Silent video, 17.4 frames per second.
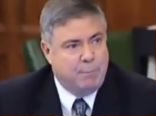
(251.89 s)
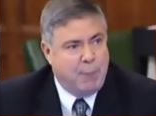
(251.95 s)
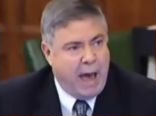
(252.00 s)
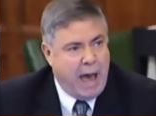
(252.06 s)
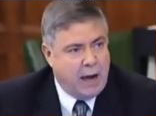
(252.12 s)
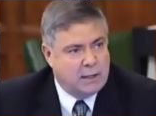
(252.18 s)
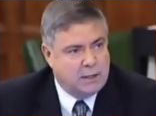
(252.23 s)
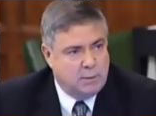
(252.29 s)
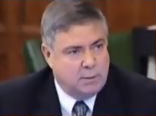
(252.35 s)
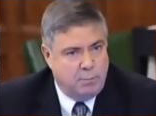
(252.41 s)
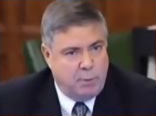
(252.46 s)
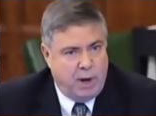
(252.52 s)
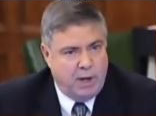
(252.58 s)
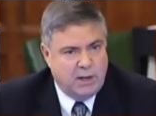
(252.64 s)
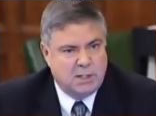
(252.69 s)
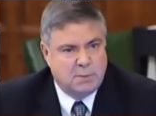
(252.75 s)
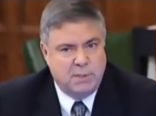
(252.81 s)
backed
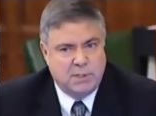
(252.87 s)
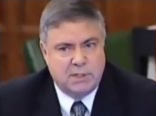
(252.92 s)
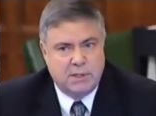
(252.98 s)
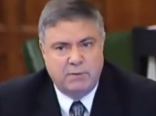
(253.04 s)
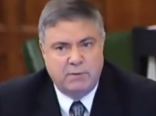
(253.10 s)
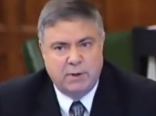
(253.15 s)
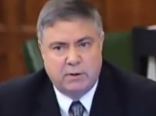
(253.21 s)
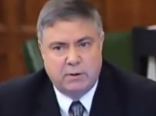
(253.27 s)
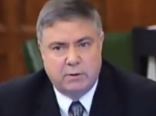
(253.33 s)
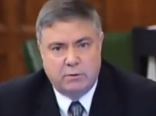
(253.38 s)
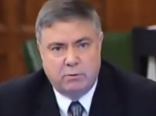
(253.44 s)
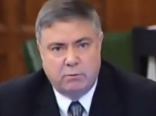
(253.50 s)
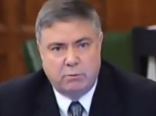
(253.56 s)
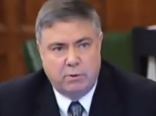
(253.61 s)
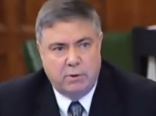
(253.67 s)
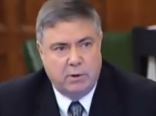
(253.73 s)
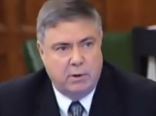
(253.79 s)
by specific
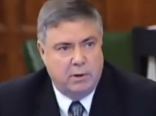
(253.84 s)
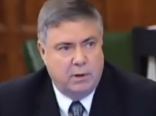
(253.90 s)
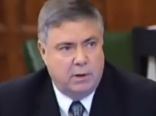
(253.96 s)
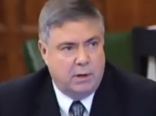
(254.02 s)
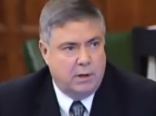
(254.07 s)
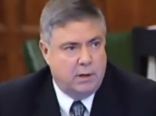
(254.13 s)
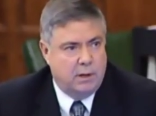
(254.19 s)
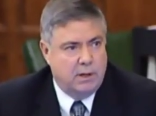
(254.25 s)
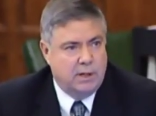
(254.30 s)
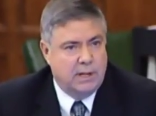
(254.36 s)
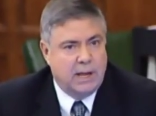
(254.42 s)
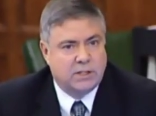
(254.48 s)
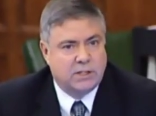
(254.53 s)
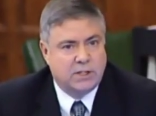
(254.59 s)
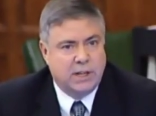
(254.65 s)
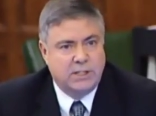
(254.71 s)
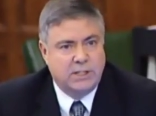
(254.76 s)

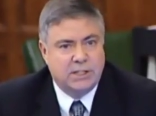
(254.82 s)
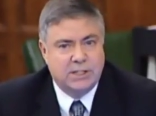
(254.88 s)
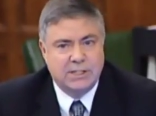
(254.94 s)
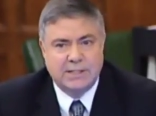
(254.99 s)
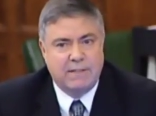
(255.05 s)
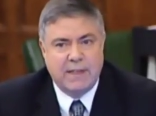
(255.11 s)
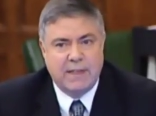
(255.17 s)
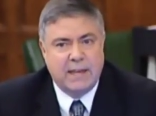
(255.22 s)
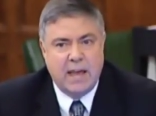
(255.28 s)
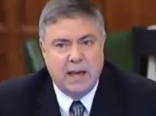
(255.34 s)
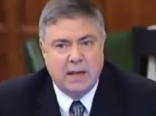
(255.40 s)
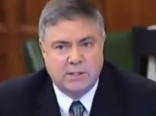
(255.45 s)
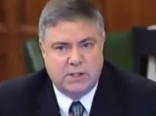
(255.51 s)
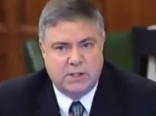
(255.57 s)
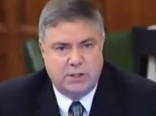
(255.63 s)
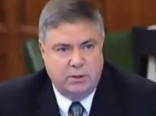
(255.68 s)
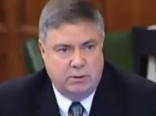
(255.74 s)
legislations that they
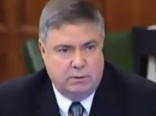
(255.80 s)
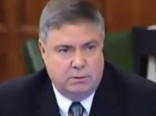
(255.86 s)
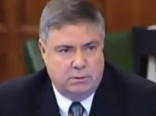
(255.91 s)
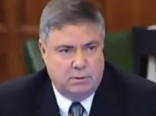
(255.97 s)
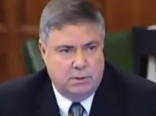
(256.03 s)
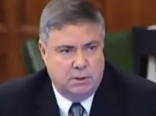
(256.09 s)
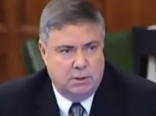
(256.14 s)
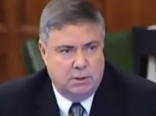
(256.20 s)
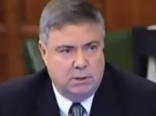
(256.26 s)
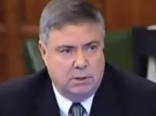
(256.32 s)
can't sue,